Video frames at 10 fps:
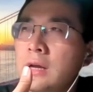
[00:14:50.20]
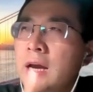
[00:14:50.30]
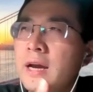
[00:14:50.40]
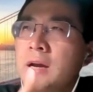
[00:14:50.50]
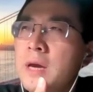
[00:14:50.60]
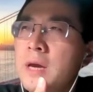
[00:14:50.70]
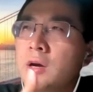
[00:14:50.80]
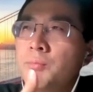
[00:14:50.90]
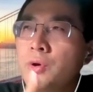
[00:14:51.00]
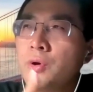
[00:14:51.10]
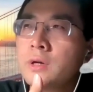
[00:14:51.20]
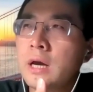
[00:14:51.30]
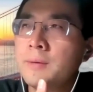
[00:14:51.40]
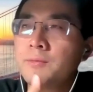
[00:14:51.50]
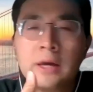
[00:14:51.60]
can I make a
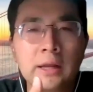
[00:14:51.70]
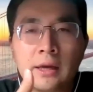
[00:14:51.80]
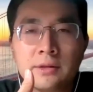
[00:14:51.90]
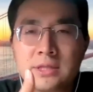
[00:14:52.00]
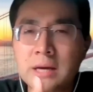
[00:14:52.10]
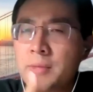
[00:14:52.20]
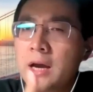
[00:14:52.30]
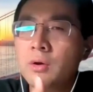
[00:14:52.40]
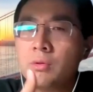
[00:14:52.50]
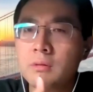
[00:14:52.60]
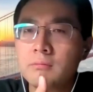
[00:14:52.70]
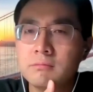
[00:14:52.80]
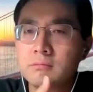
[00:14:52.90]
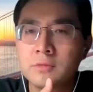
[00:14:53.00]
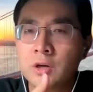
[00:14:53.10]
prototype that can somehow,
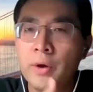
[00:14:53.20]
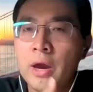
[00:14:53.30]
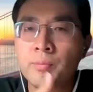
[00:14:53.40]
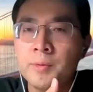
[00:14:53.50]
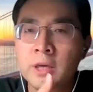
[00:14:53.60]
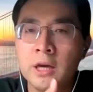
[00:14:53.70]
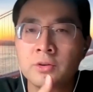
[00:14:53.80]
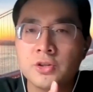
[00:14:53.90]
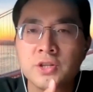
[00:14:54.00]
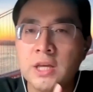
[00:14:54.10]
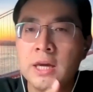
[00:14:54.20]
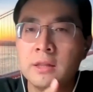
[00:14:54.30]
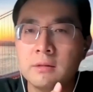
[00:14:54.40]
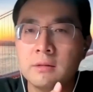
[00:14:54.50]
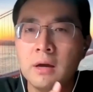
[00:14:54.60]
help me
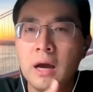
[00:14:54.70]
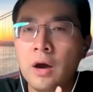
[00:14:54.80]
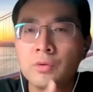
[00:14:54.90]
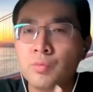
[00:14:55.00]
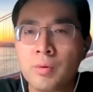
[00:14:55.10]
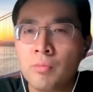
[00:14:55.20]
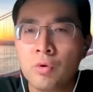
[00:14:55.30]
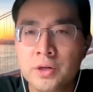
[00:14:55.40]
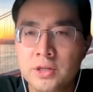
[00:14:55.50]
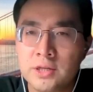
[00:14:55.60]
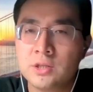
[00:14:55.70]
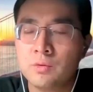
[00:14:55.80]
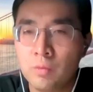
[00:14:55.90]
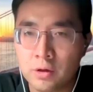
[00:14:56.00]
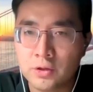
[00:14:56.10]
understand how the remora disk
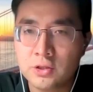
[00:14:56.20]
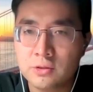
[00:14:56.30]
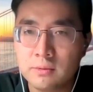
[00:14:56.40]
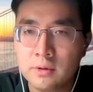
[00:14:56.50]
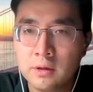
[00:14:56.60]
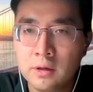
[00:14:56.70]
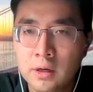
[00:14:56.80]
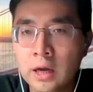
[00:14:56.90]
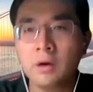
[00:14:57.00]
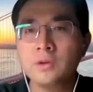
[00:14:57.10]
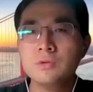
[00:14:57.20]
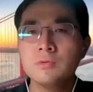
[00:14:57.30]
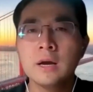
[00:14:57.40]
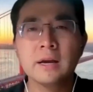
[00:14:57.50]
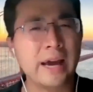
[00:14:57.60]
works? And
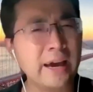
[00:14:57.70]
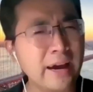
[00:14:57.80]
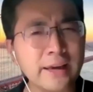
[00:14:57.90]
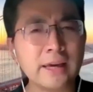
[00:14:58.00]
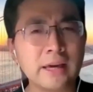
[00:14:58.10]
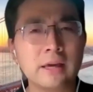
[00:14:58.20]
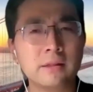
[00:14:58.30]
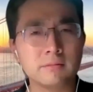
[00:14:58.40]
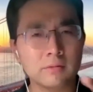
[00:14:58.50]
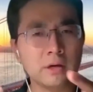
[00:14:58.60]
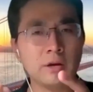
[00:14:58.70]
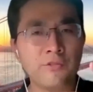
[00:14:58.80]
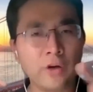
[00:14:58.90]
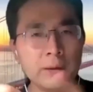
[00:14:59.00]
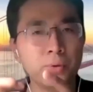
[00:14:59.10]
also,
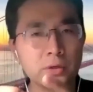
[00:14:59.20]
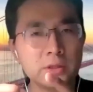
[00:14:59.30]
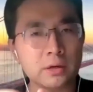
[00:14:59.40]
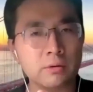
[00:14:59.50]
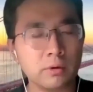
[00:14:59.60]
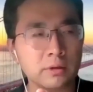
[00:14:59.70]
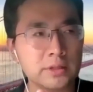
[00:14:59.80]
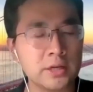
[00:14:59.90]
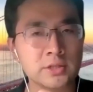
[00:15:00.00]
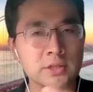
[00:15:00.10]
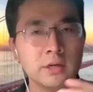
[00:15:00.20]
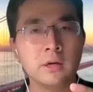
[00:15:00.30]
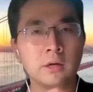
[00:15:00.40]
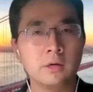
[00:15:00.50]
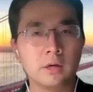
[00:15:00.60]
if I put the disk
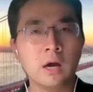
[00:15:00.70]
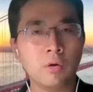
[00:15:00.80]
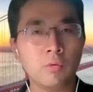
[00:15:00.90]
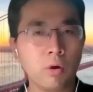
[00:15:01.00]
on a